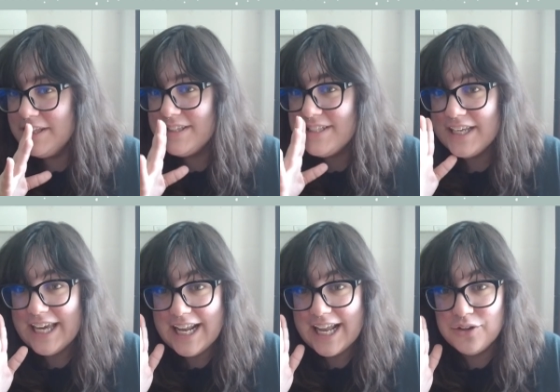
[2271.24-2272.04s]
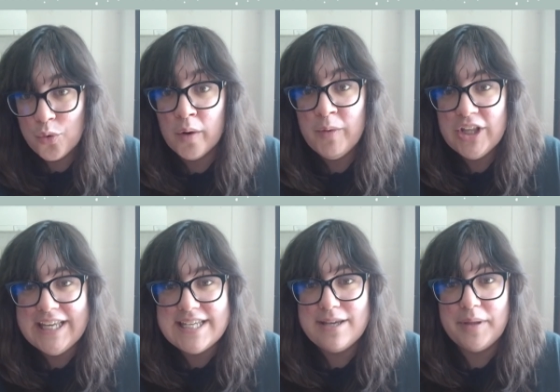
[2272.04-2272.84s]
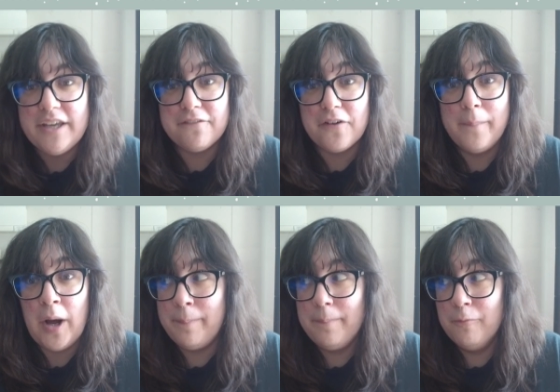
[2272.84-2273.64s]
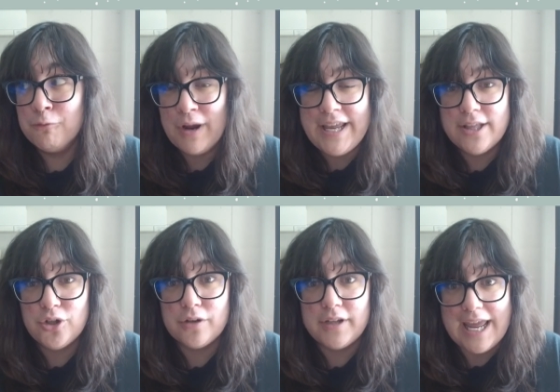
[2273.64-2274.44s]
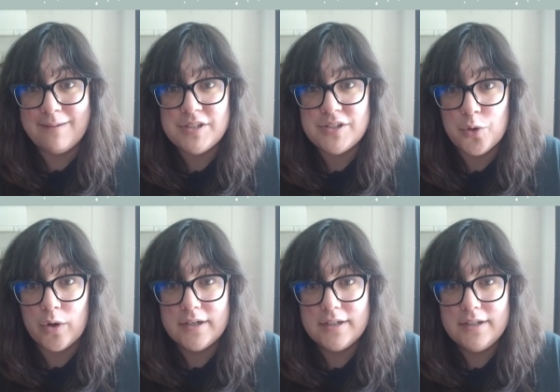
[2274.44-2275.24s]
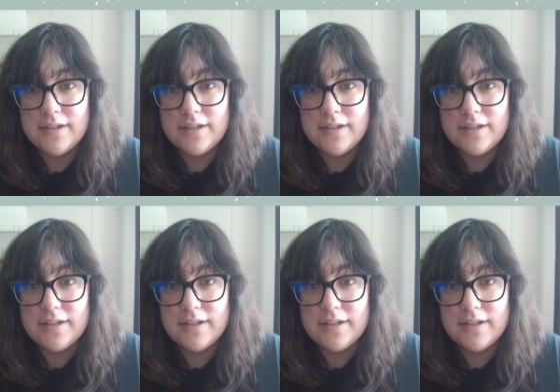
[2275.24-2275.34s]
to get a normal ETB from a regular game store.